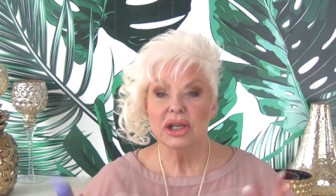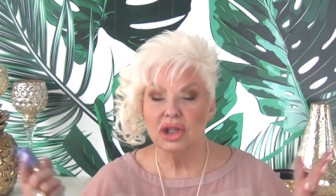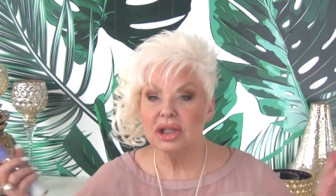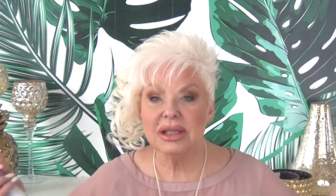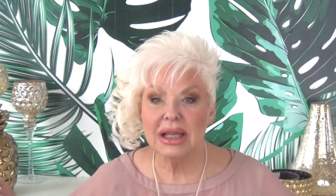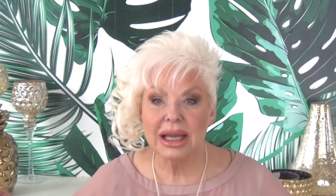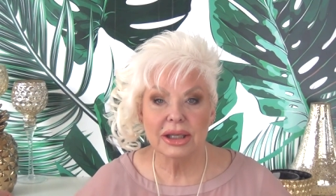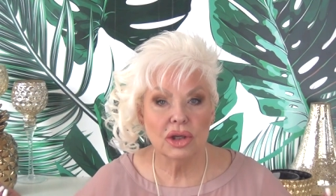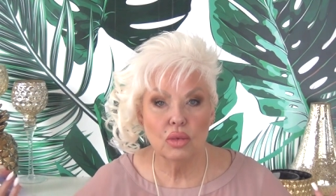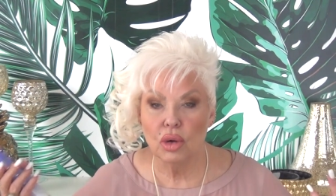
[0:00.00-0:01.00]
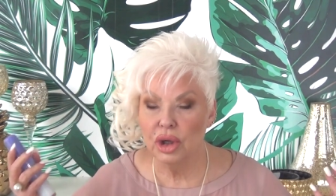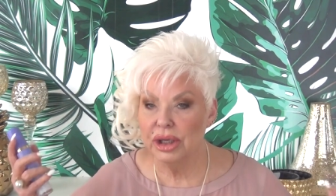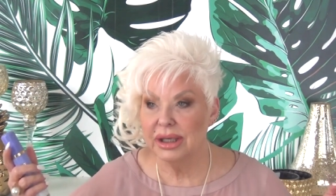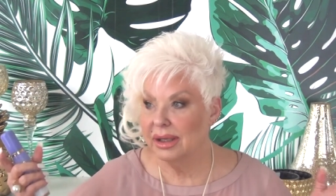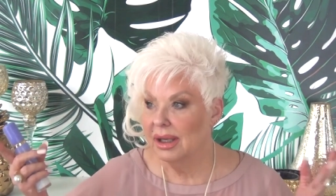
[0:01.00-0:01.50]
just like you
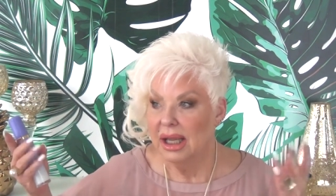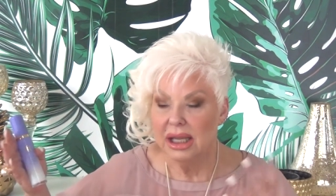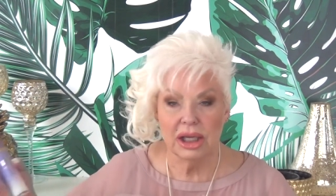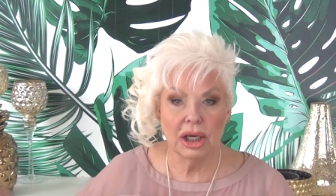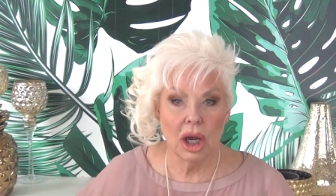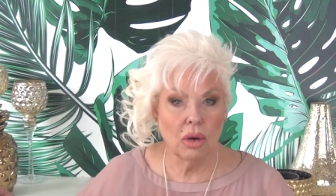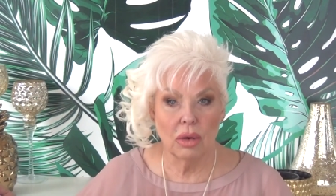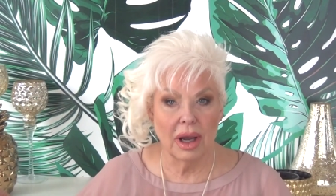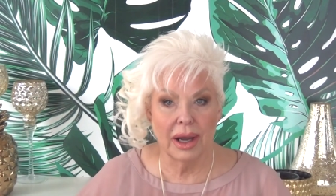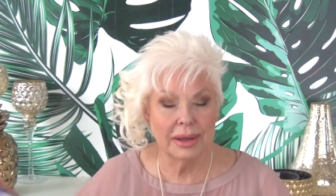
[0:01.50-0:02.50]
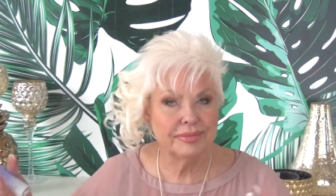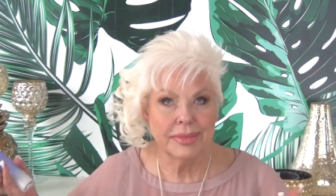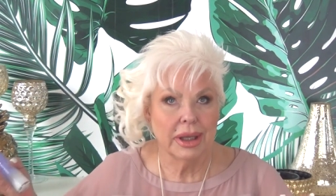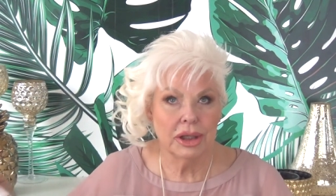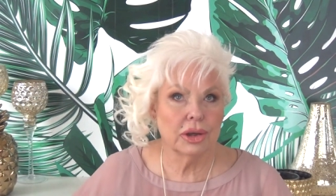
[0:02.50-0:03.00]
would, you know, uh,
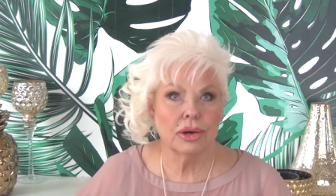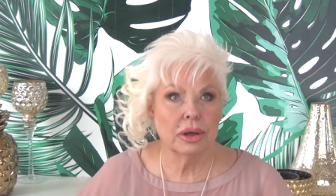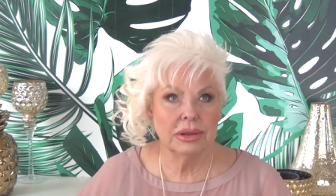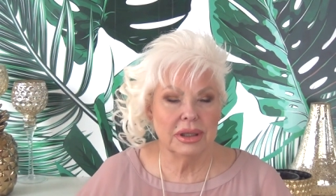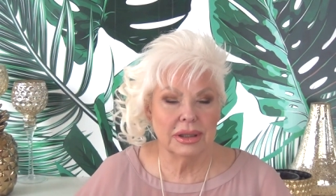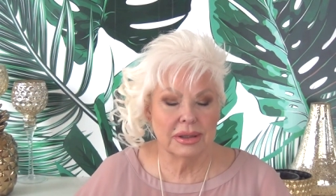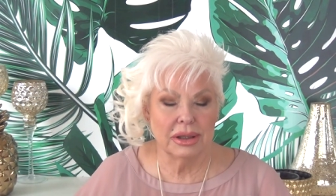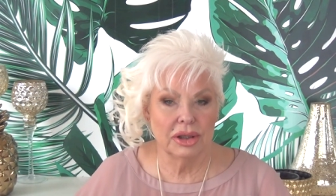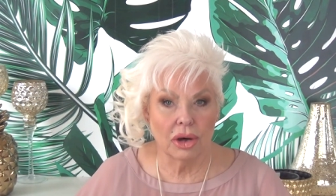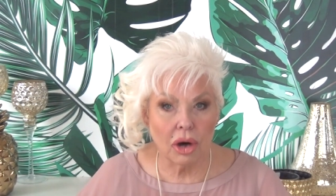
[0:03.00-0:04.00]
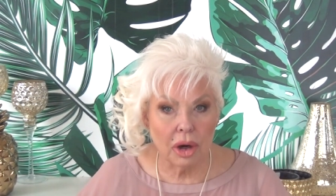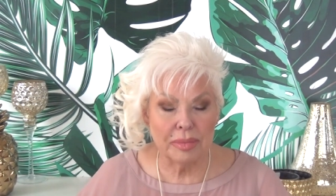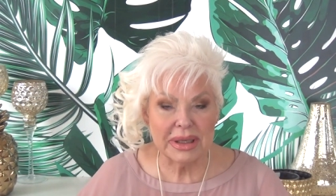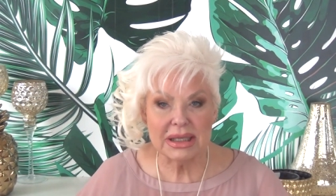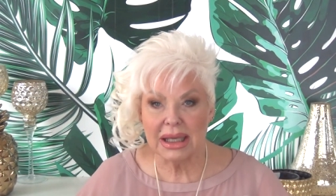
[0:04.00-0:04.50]
your your
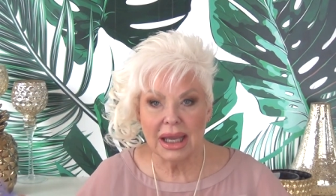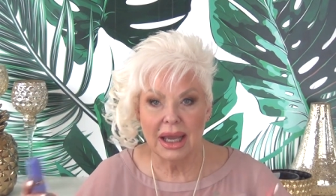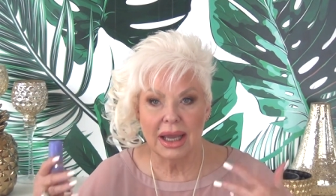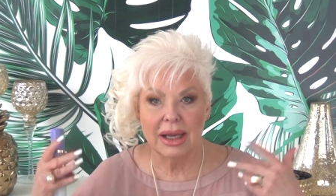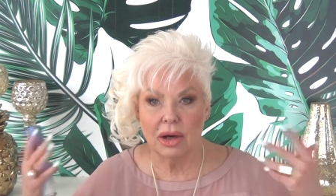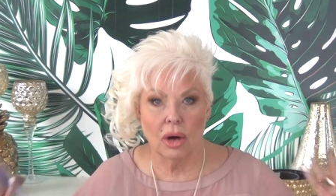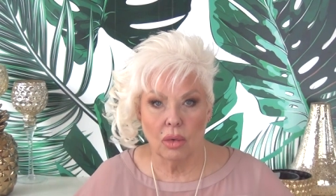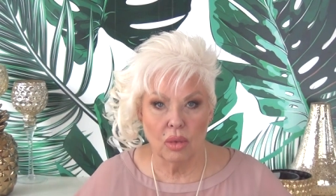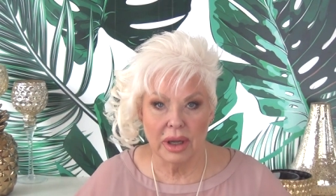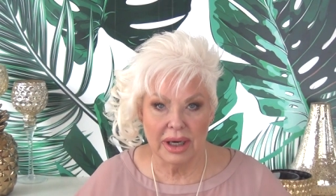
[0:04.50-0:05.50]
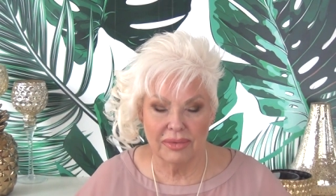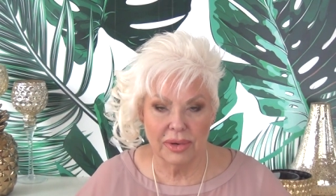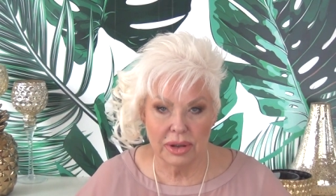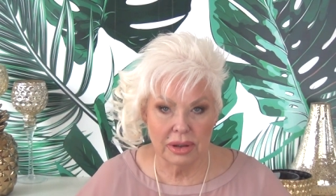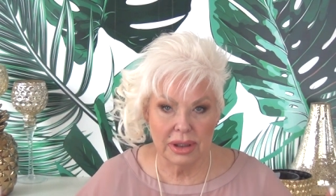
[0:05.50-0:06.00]
urban decay or
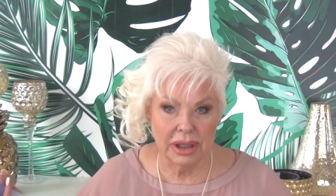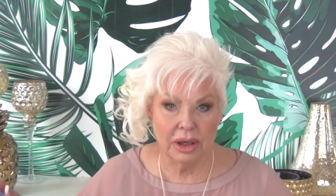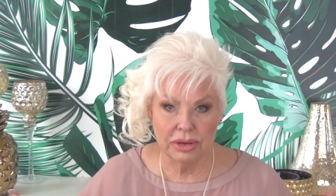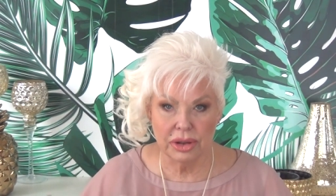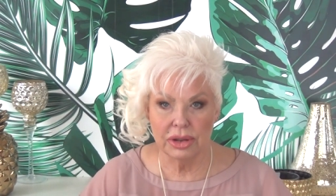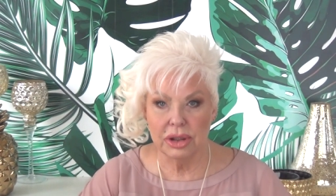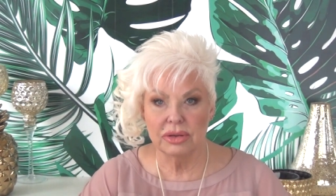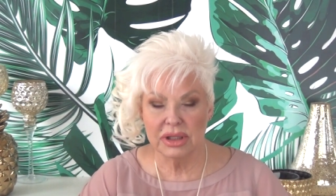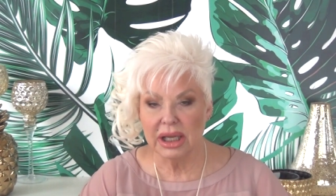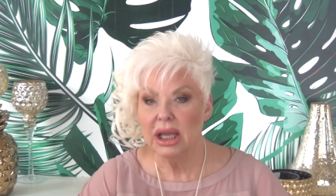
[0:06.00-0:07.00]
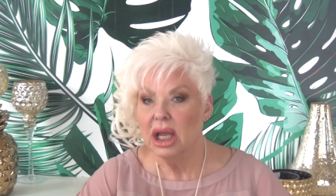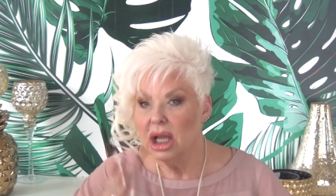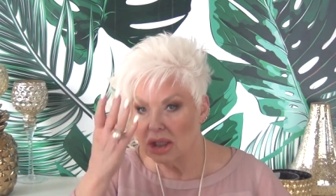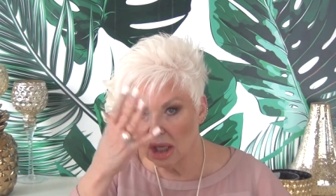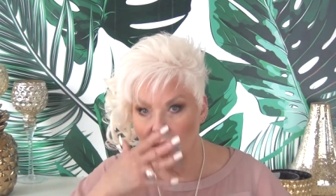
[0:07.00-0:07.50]
whatever you know you're using
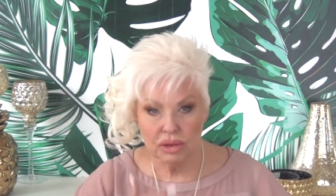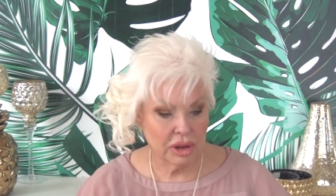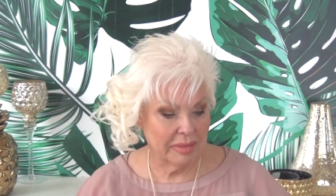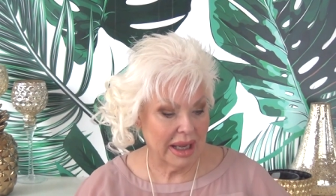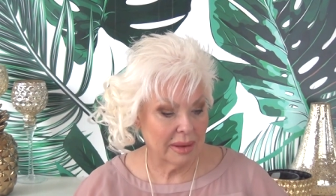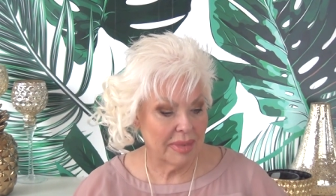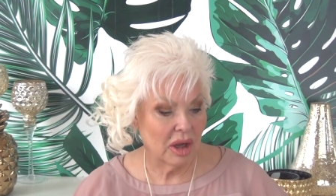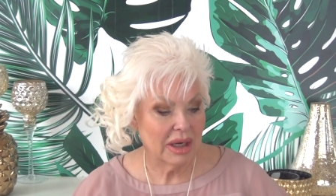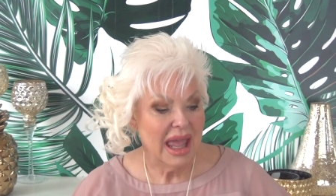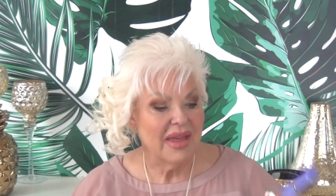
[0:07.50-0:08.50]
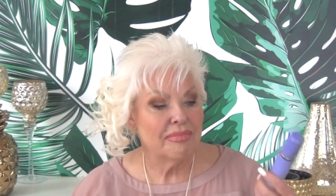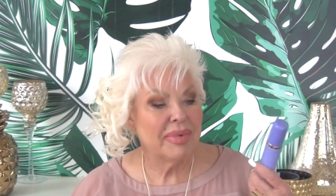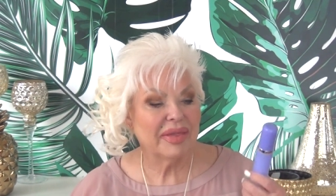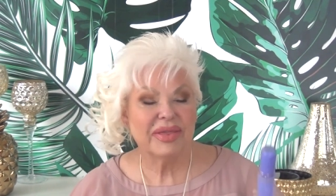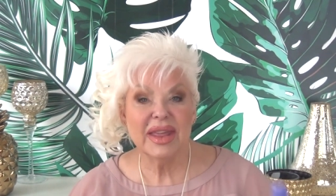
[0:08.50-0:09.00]
to hold your makeup on.
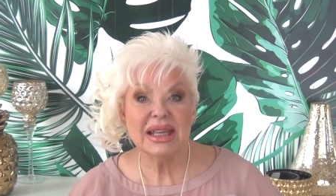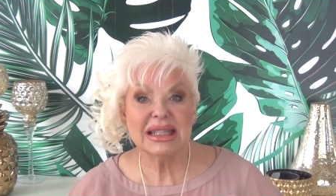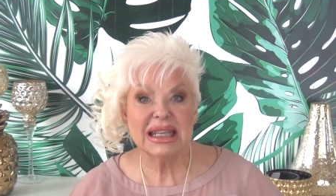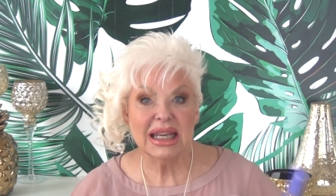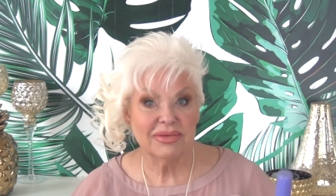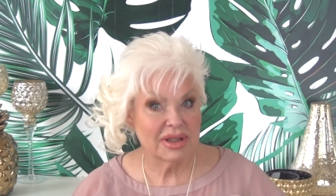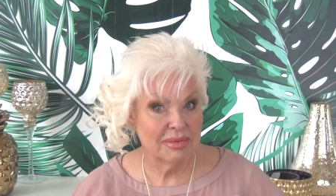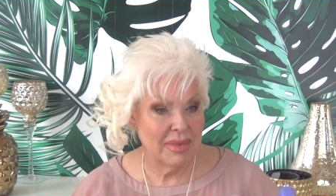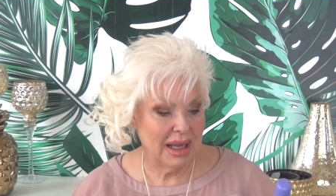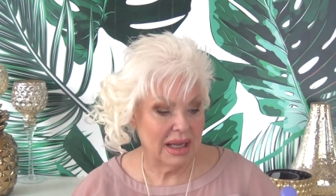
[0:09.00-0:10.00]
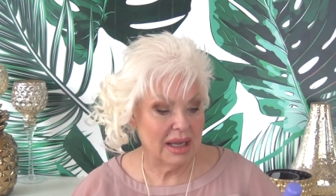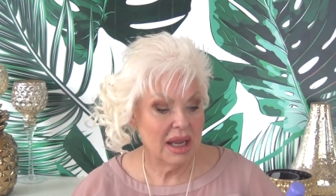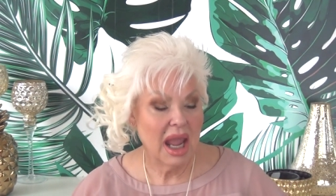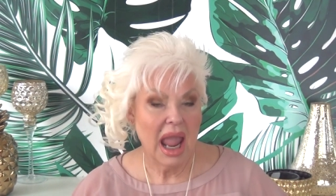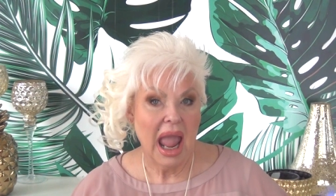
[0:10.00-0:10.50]
But this gives me